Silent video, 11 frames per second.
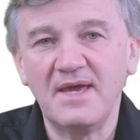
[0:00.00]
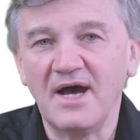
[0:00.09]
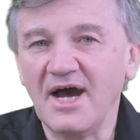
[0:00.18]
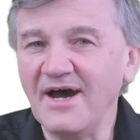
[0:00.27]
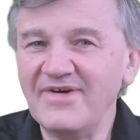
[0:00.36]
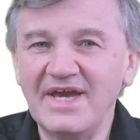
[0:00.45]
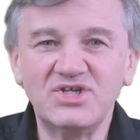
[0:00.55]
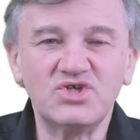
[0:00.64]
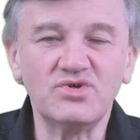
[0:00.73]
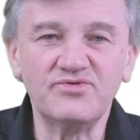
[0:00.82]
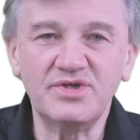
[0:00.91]
I've had
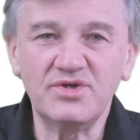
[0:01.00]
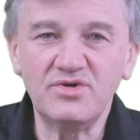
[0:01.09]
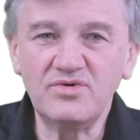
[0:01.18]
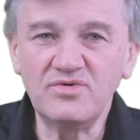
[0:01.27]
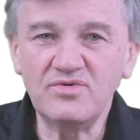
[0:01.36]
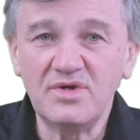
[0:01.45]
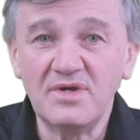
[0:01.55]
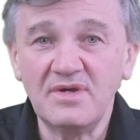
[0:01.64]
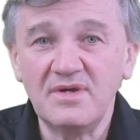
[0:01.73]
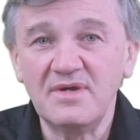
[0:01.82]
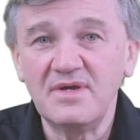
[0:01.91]
children who
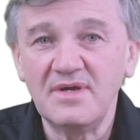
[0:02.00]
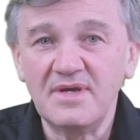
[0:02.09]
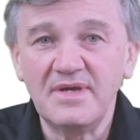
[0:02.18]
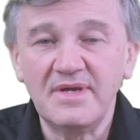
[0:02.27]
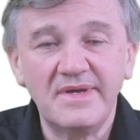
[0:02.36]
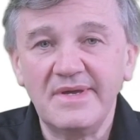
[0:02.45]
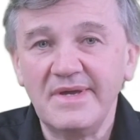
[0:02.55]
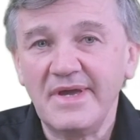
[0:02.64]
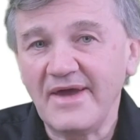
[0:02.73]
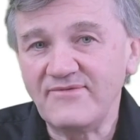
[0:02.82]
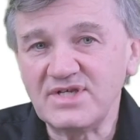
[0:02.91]

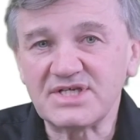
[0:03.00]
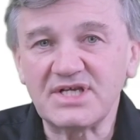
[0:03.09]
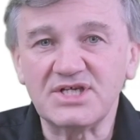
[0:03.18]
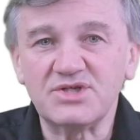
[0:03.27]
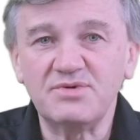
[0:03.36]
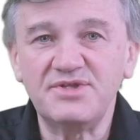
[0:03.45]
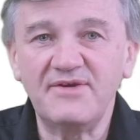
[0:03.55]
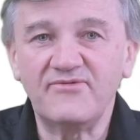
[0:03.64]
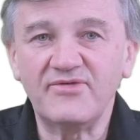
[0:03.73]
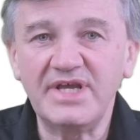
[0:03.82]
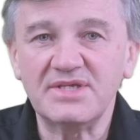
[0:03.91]
have discussed with their
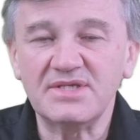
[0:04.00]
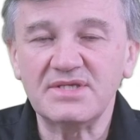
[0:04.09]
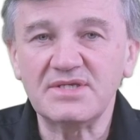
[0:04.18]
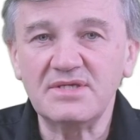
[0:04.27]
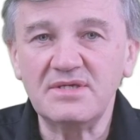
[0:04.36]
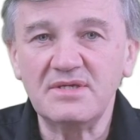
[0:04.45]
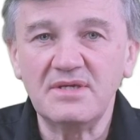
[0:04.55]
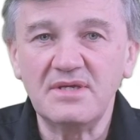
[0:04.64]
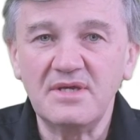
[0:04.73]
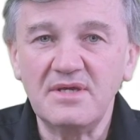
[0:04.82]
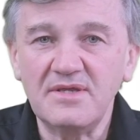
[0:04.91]
friends
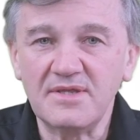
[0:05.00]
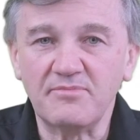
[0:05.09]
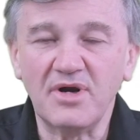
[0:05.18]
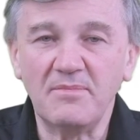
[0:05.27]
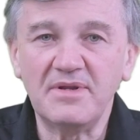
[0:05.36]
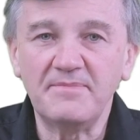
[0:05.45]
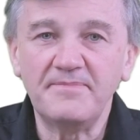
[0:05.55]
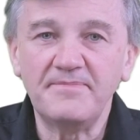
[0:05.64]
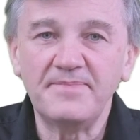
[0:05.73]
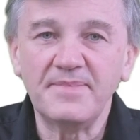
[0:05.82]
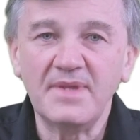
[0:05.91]
the problem
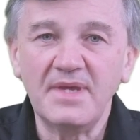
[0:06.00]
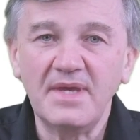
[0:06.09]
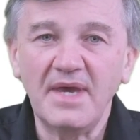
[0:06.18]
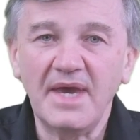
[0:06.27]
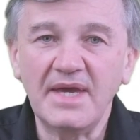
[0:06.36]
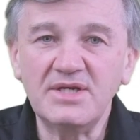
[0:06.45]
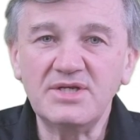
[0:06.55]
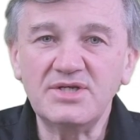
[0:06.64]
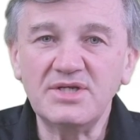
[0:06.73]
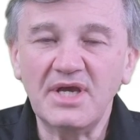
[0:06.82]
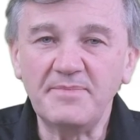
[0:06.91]
and
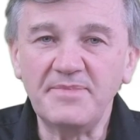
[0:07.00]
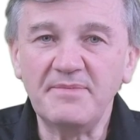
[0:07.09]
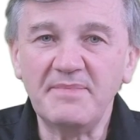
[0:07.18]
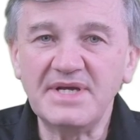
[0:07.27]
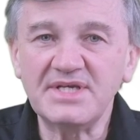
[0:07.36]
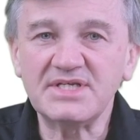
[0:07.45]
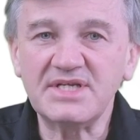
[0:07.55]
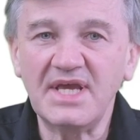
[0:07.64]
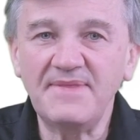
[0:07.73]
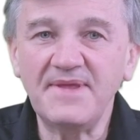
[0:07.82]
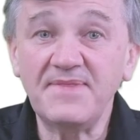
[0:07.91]
help them
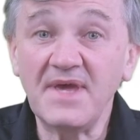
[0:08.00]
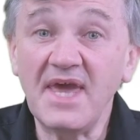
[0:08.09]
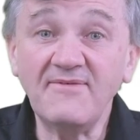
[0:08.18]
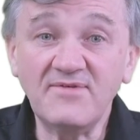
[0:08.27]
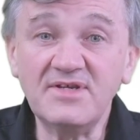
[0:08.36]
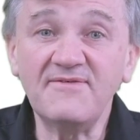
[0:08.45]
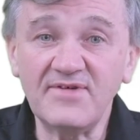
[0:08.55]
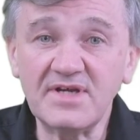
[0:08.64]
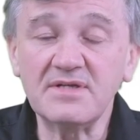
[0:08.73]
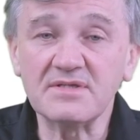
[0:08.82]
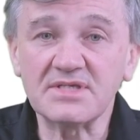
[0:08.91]
understand that they have
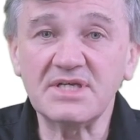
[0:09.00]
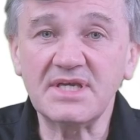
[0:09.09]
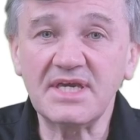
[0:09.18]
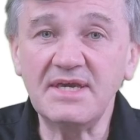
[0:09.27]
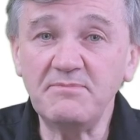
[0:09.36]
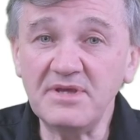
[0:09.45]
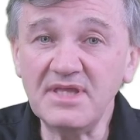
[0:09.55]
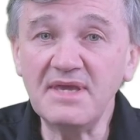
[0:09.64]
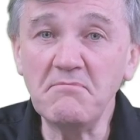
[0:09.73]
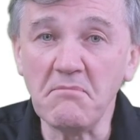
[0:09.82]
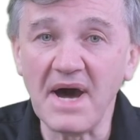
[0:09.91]
difficulty keeping their
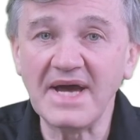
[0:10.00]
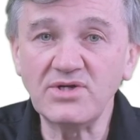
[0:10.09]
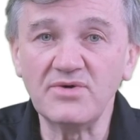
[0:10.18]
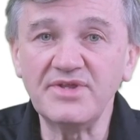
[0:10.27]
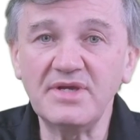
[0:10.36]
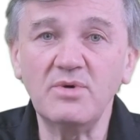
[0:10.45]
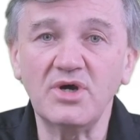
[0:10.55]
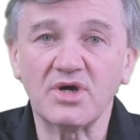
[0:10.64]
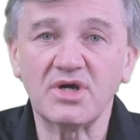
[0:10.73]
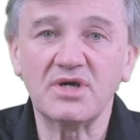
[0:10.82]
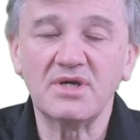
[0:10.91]
mind on their work.